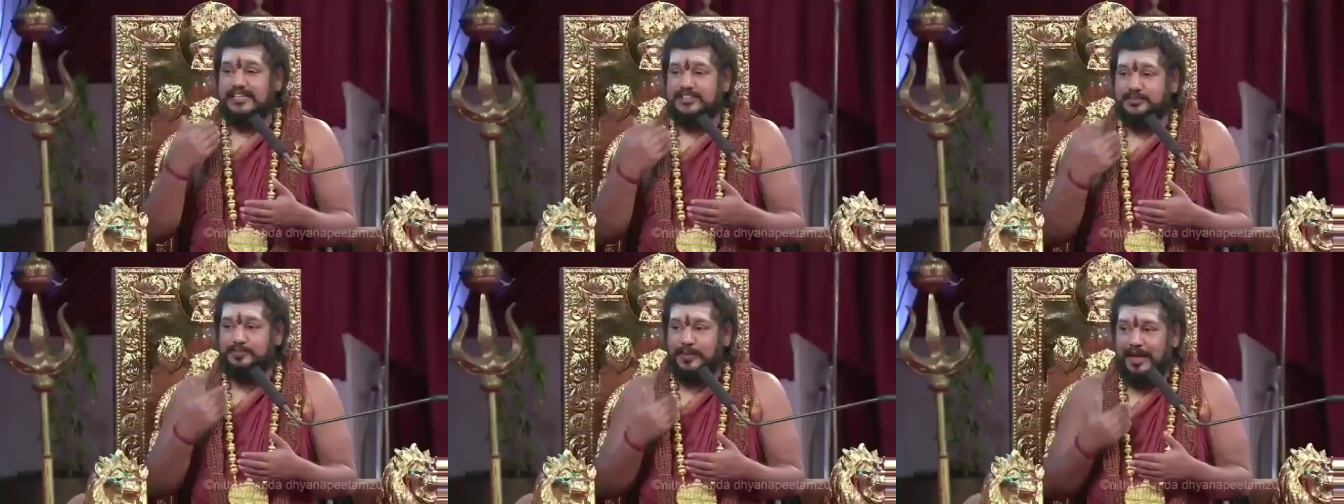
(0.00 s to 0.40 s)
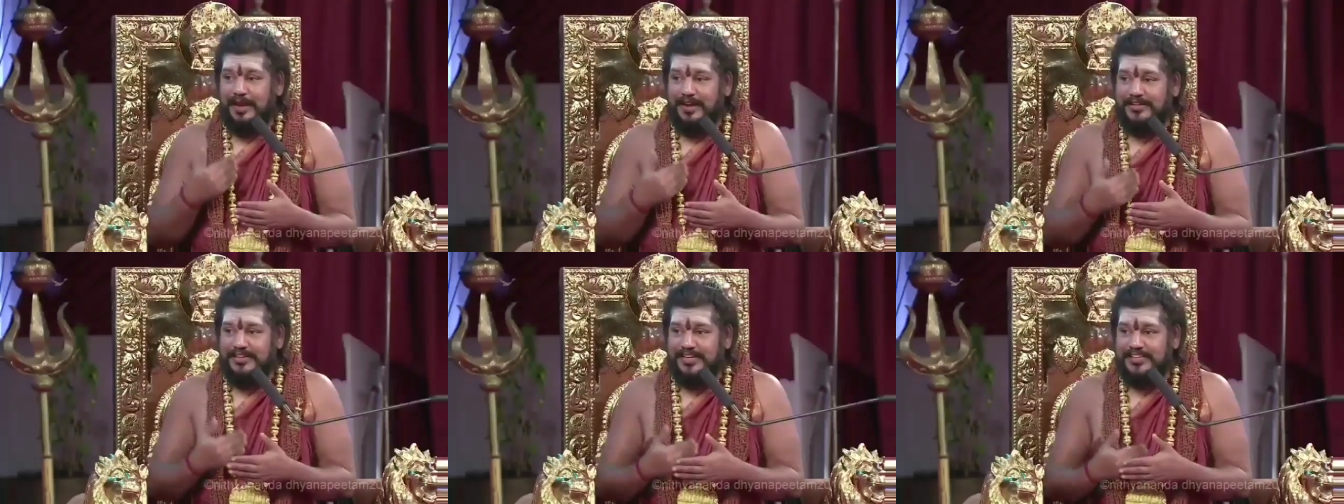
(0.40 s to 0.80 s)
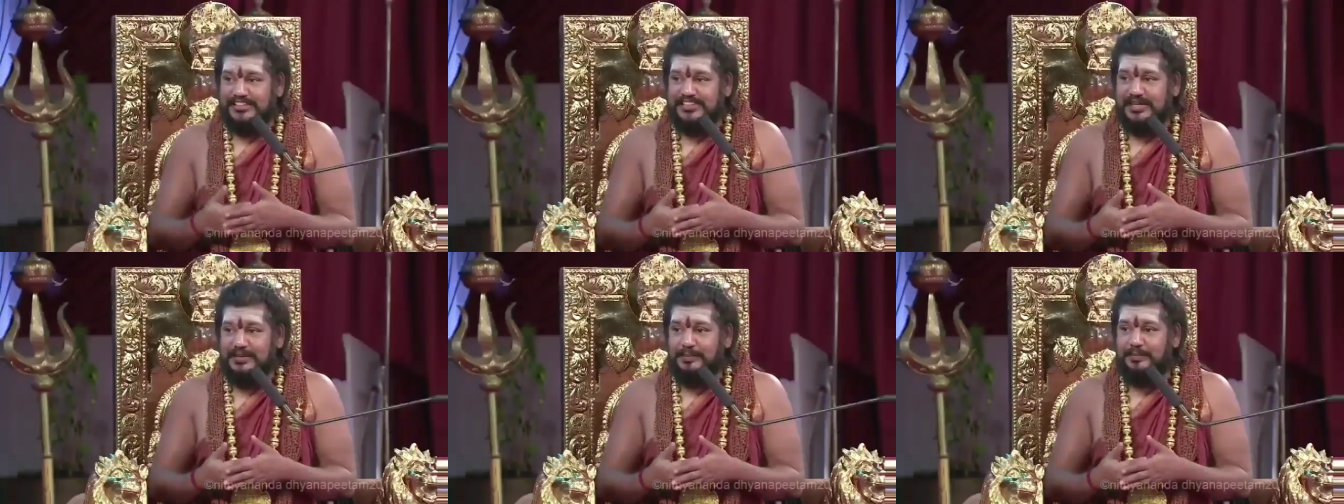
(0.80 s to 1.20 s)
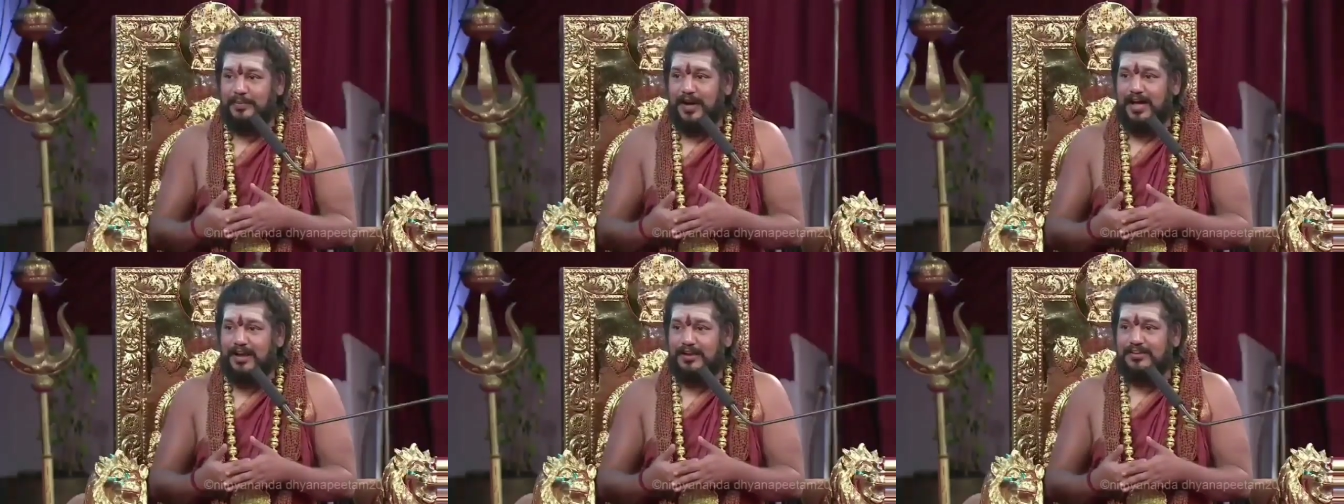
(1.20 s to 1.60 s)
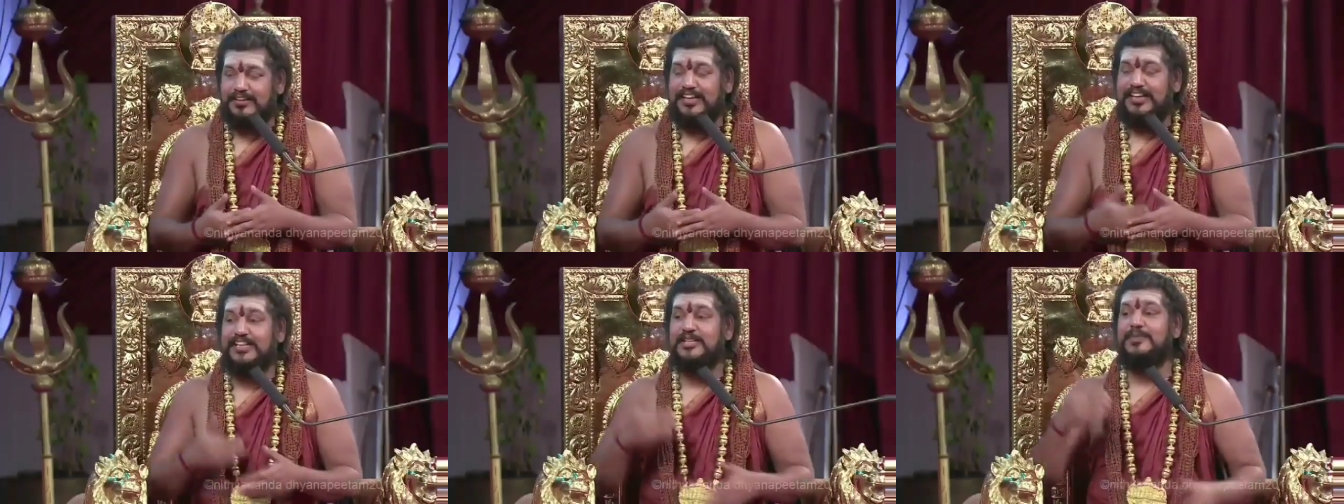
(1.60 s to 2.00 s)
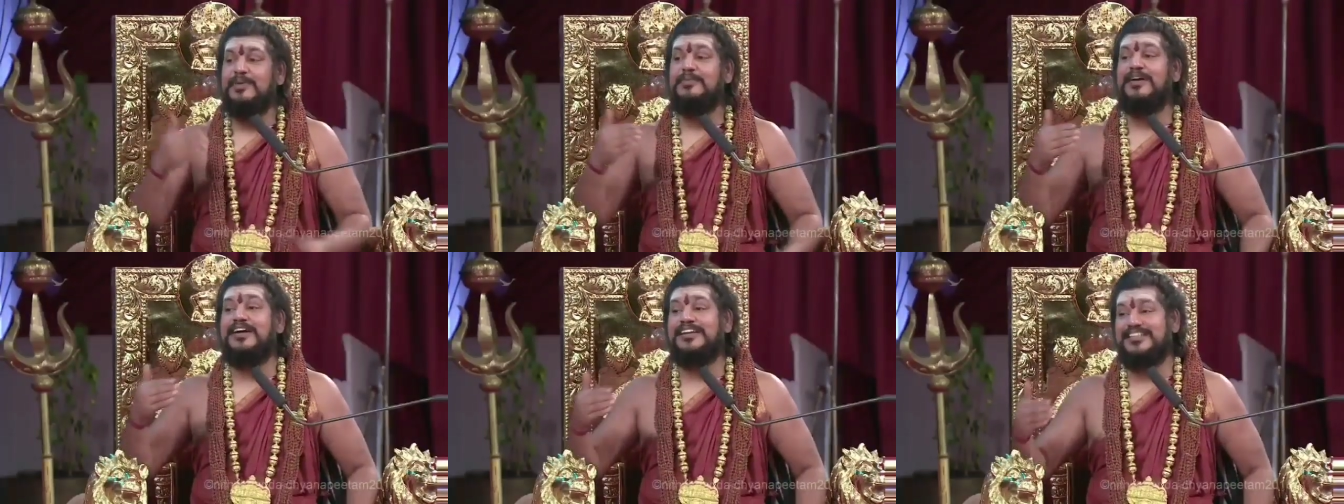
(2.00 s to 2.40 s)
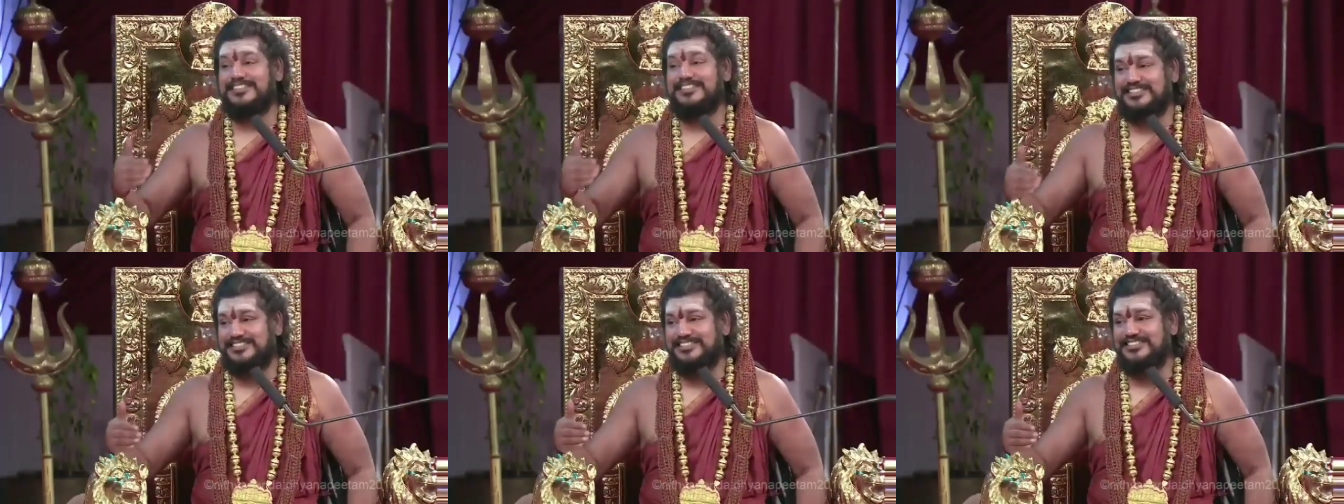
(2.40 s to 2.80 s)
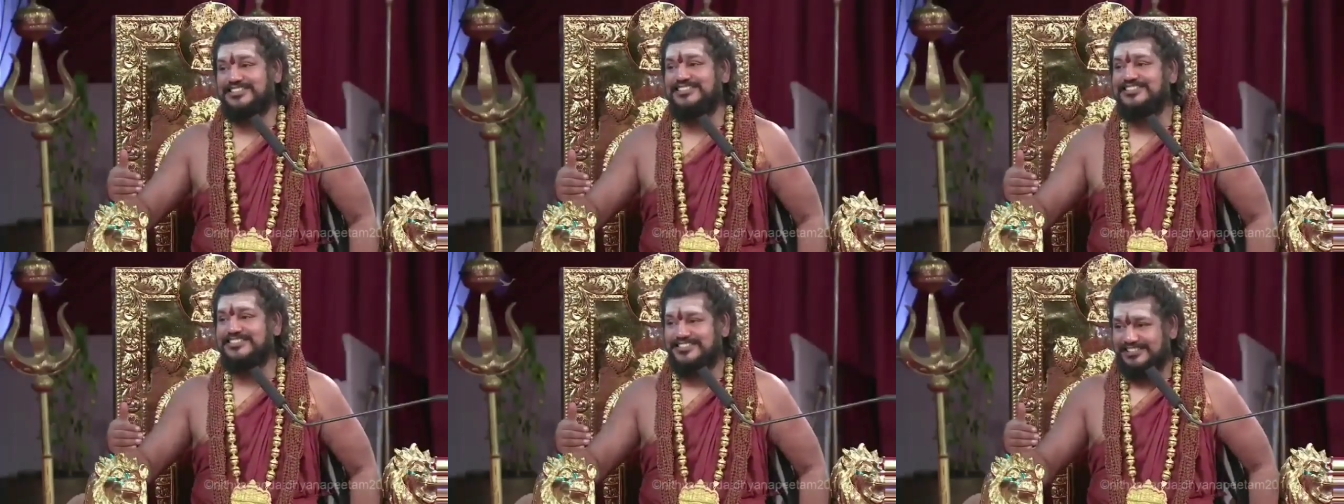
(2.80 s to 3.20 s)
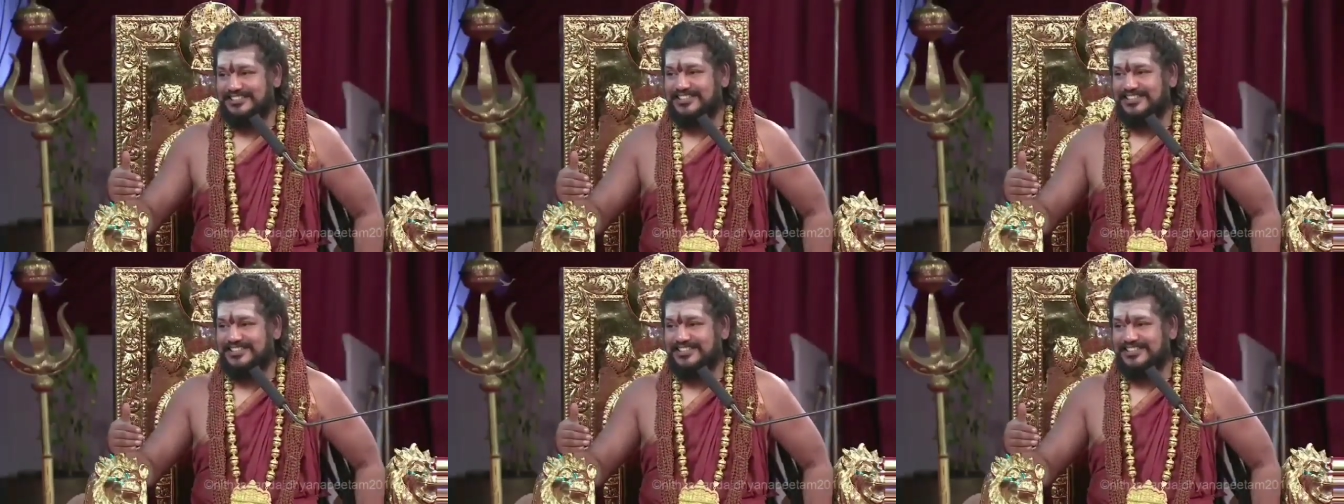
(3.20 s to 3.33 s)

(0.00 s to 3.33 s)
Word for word: exploitation part need to be managed. Hmm.